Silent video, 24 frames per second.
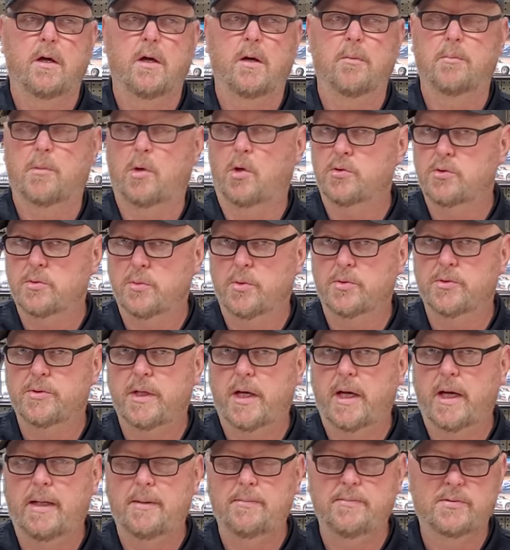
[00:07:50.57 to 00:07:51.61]
multiple
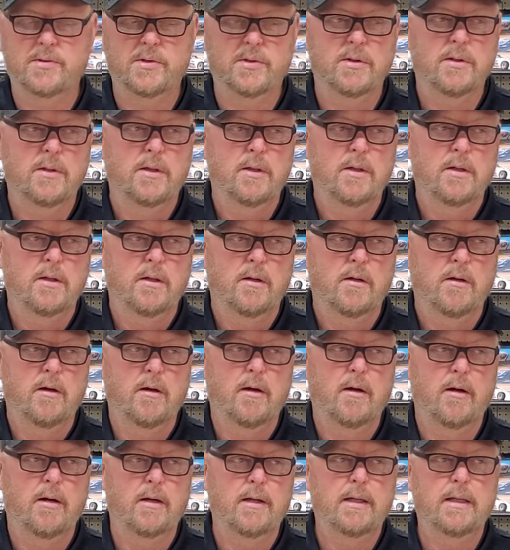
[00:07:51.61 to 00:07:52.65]
times.
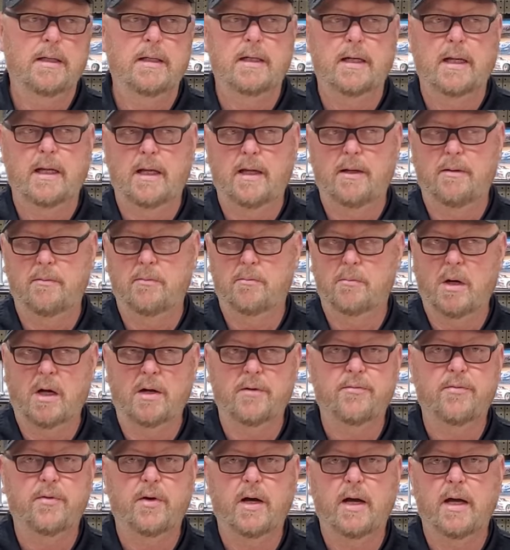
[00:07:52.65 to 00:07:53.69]
In a
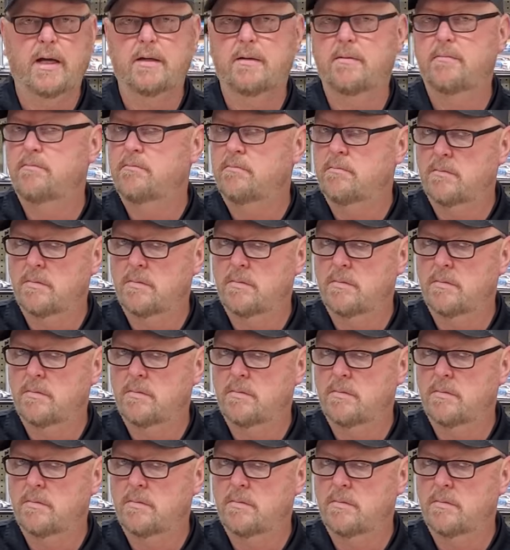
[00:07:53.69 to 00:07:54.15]
modified,